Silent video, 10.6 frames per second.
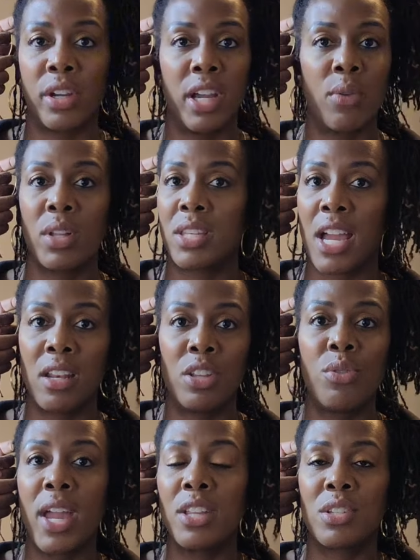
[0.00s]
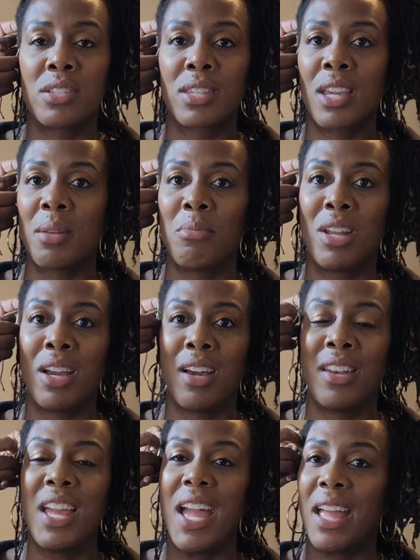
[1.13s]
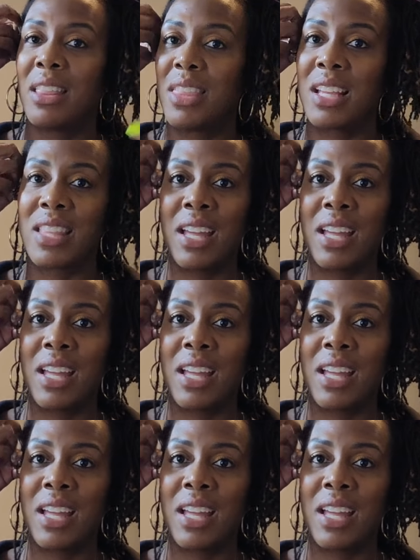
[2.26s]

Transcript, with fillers: your hair retightened. You can't just get them done and think